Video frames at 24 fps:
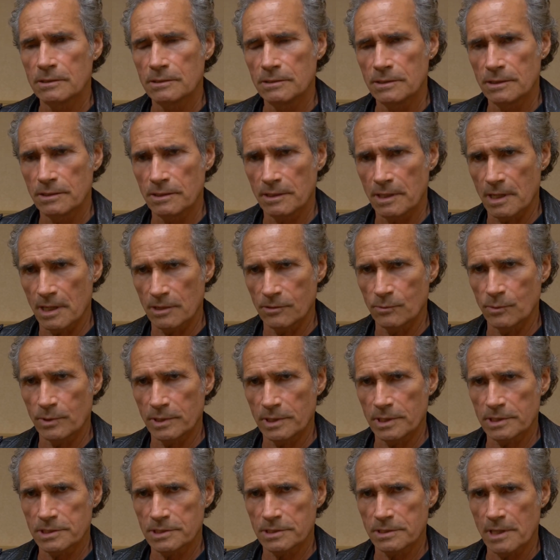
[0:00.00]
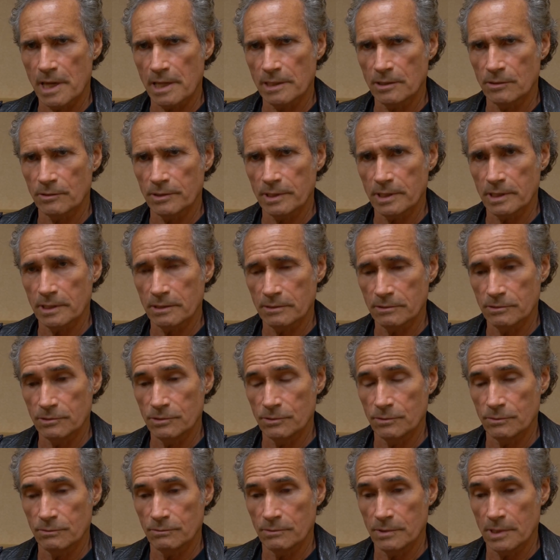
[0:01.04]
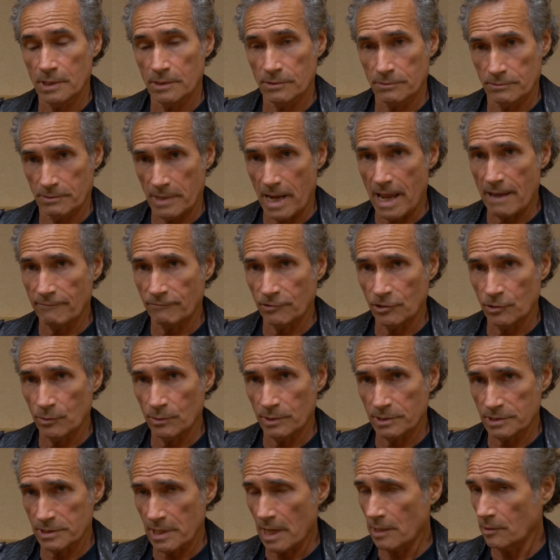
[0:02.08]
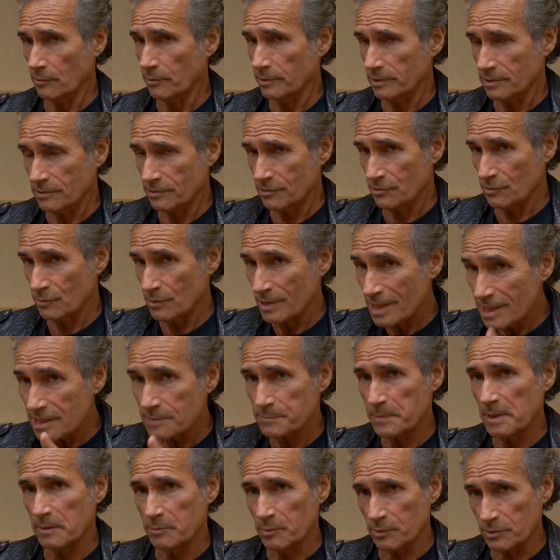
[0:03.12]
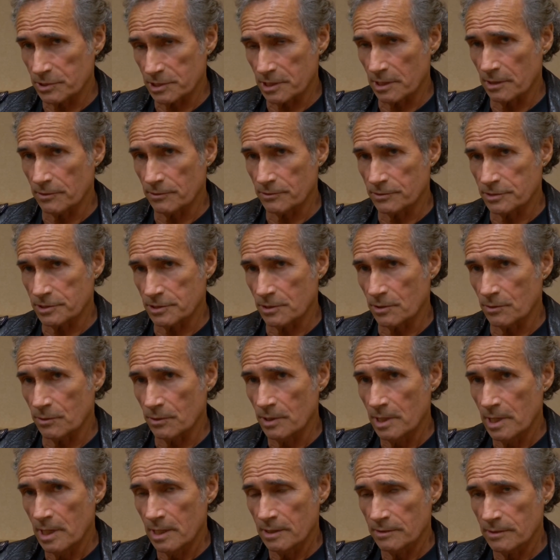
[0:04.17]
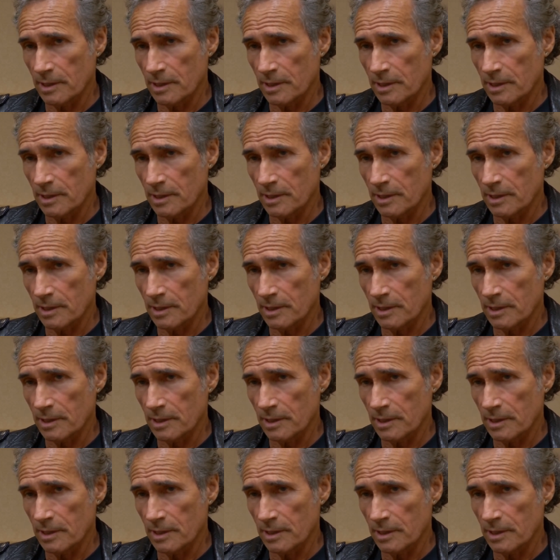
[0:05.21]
The other one is the other avenue is not only do these people sell their soul,